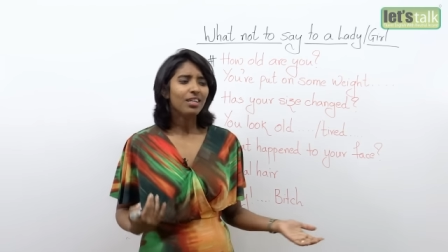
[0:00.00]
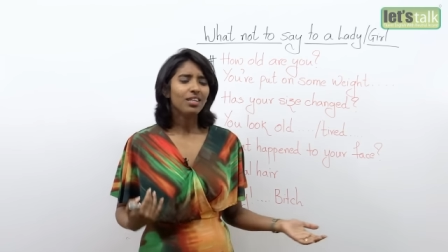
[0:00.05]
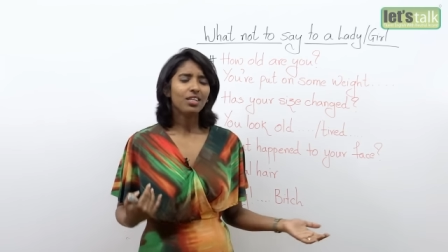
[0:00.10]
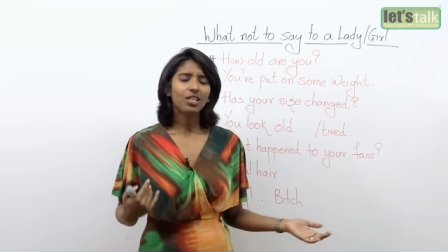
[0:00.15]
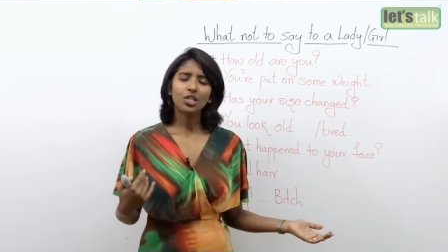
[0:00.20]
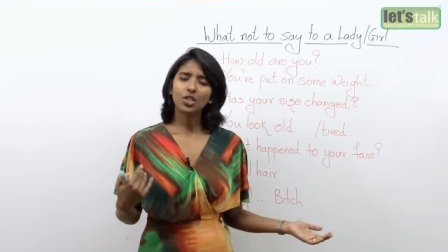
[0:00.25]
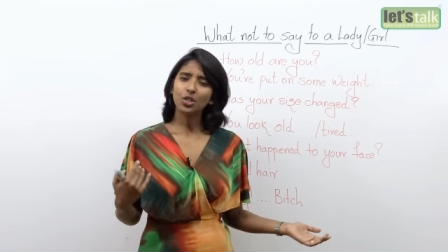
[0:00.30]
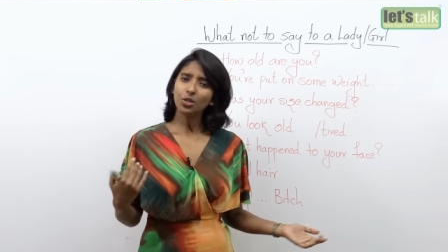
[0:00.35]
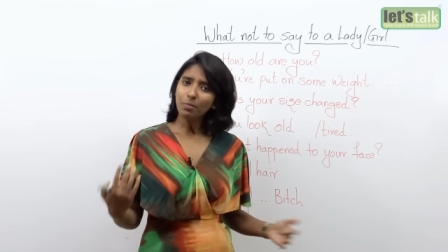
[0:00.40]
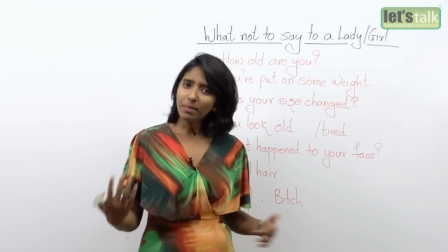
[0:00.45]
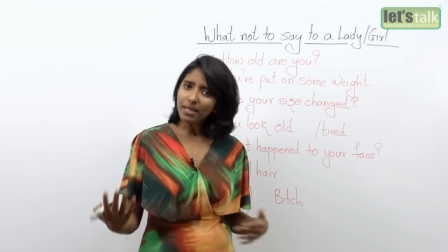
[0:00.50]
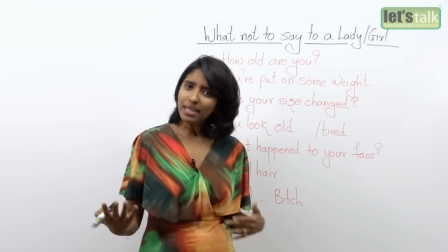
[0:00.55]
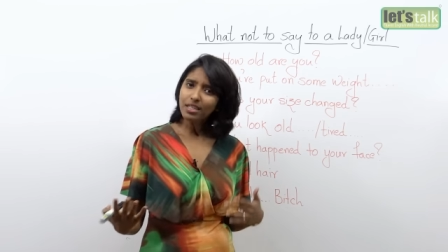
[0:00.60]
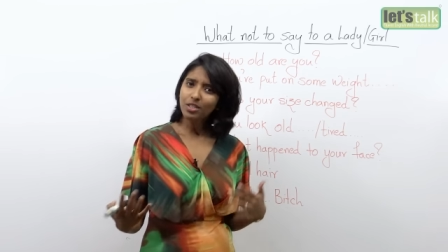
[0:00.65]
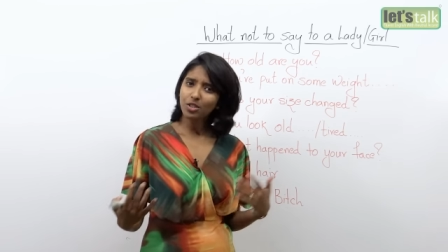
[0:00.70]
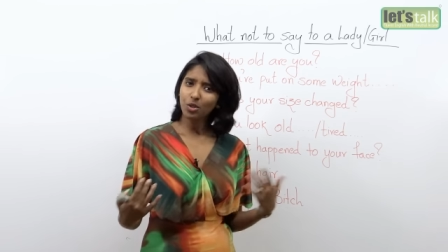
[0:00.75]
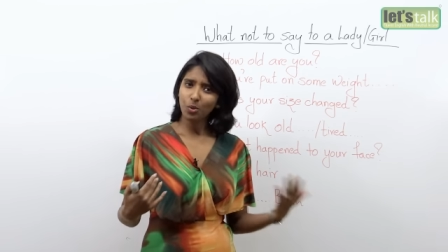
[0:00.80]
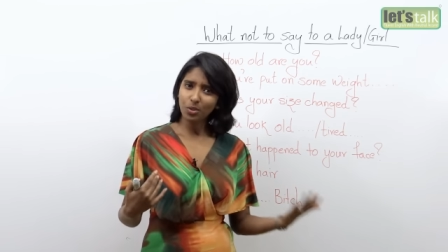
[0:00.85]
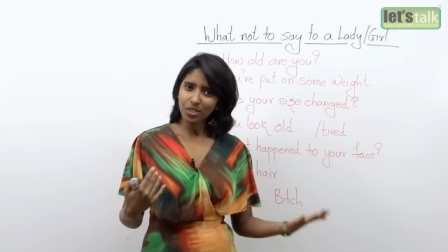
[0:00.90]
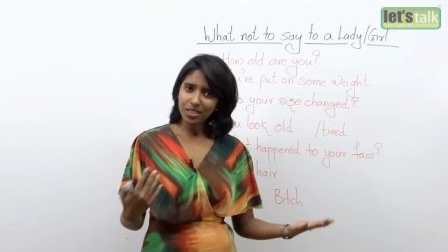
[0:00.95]
Now, you
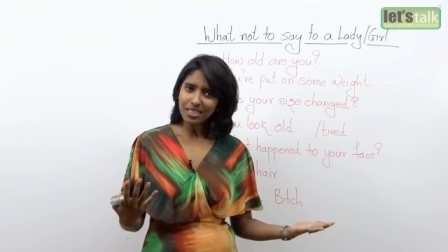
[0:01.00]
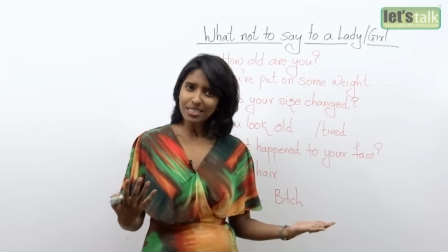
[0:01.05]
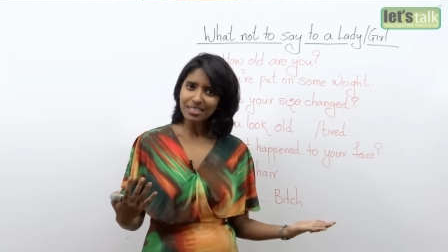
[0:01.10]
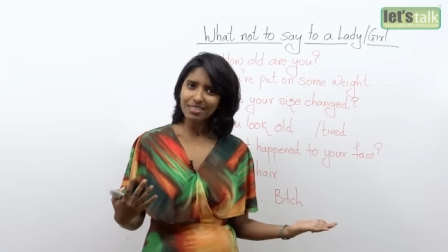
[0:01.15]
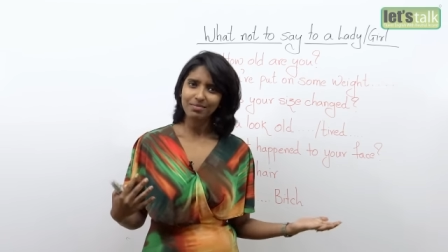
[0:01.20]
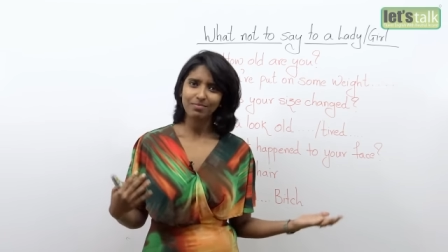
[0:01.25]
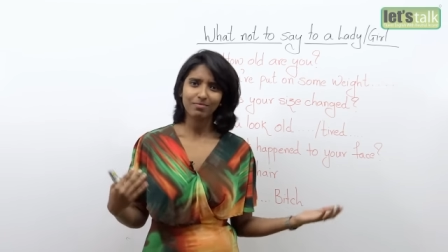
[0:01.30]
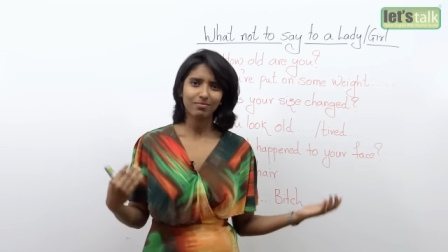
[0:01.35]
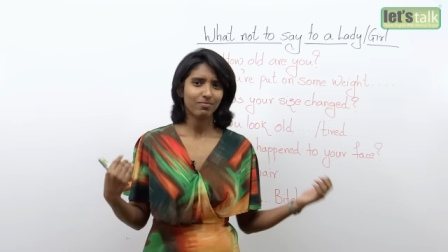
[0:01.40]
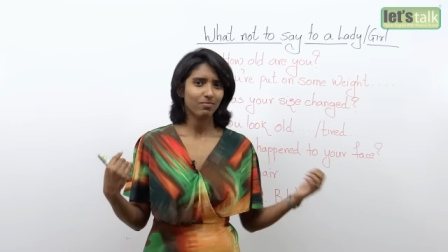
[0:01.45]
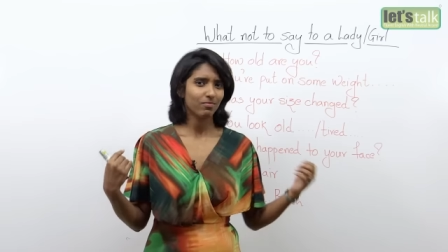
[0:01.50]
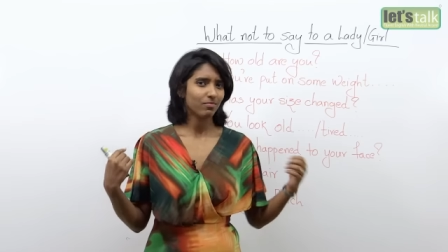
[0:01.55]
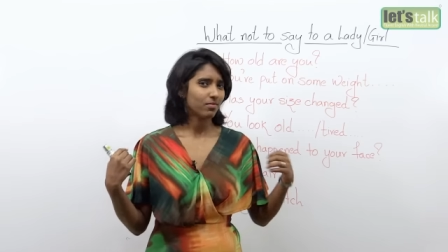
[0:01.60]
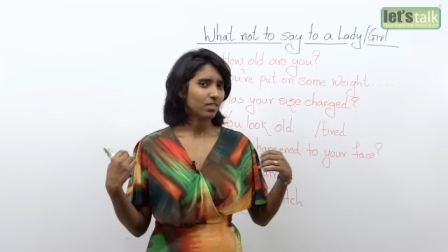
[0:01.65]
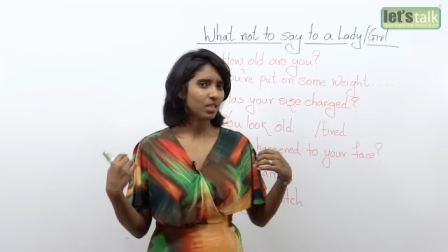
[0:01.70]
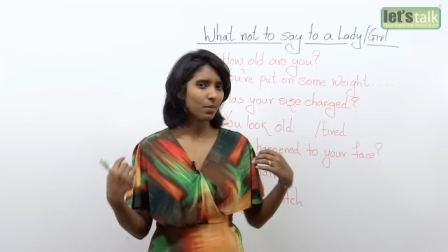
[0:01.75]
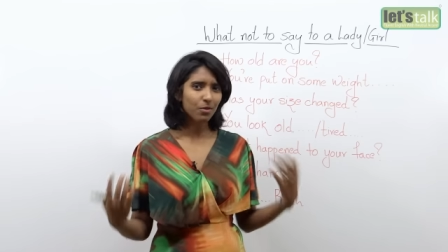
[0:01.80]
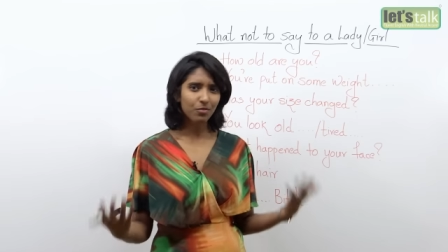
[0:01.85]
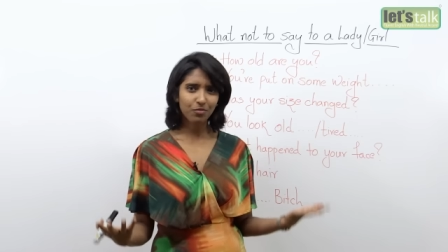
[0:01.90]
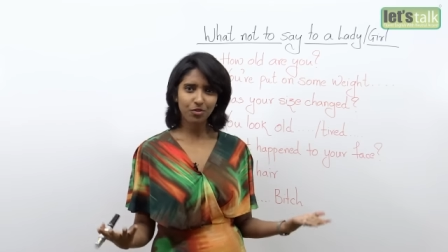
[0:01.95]
may notice
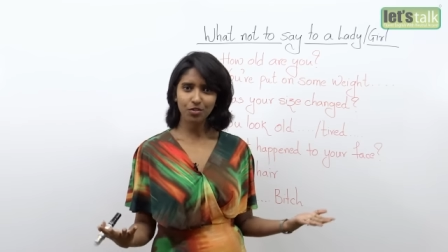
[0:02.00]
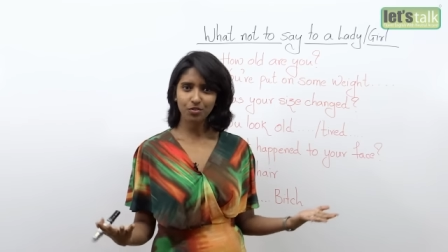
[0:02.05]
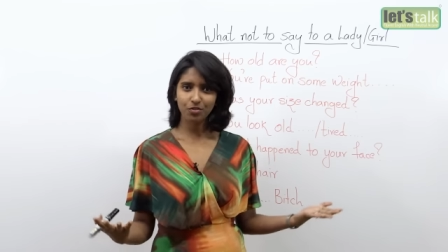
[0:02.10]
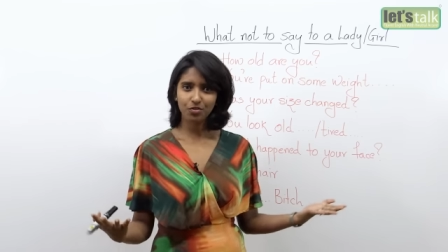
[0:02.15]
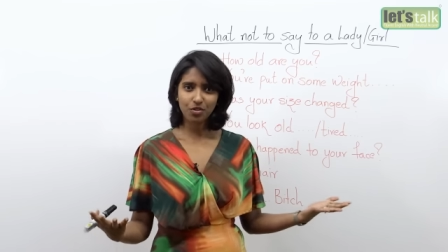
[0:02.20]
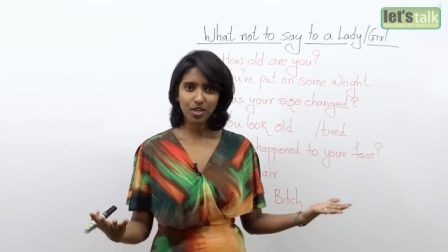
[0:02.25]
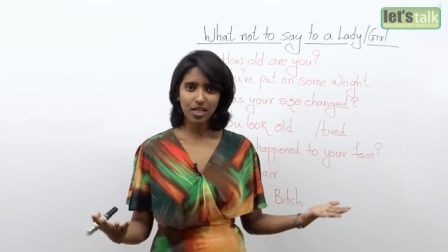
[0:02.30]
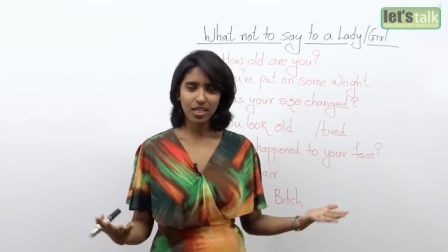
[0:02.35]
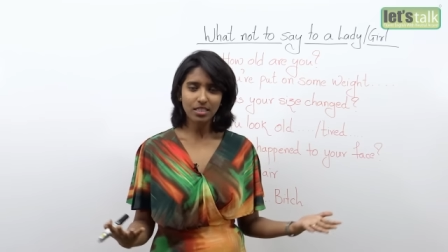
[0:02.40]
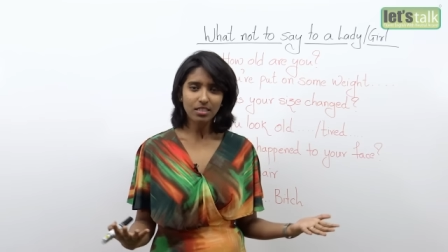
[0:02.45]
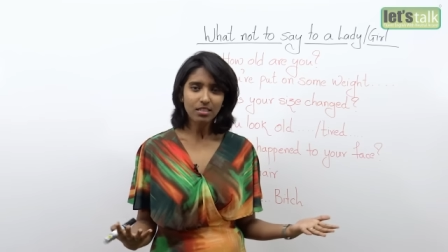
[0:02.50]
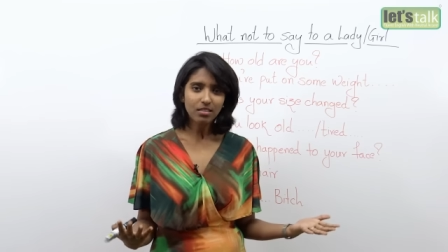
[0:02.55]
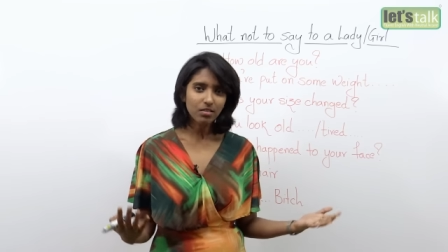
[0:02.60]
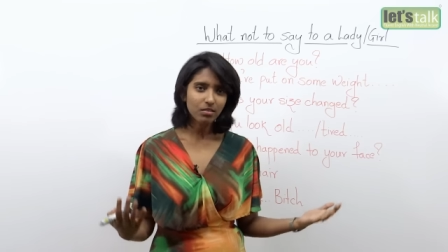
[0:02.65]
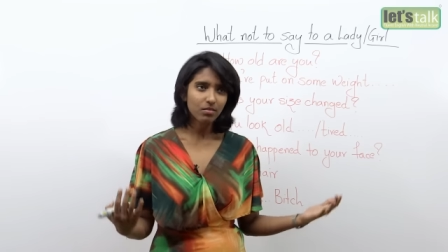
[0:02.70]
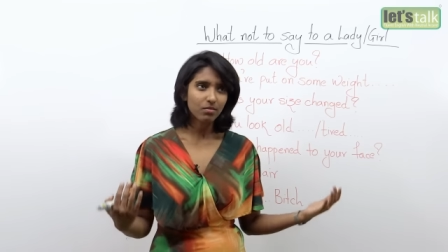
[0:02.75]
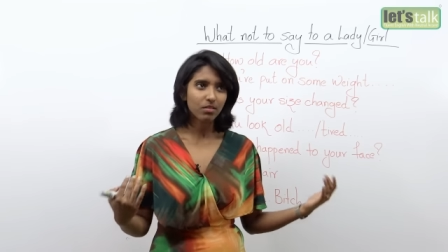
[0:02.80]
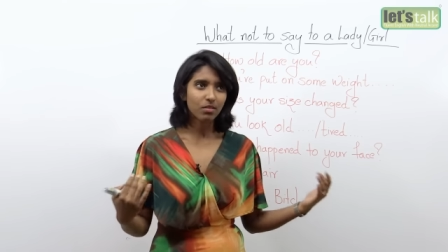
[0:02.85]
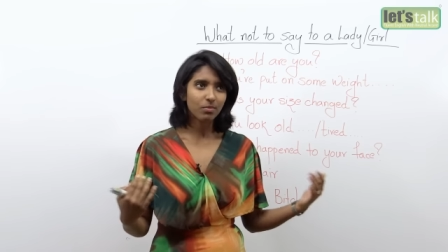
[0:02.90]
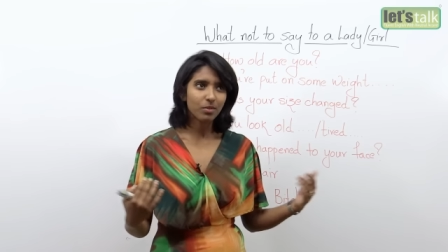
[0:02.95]
some of your friends,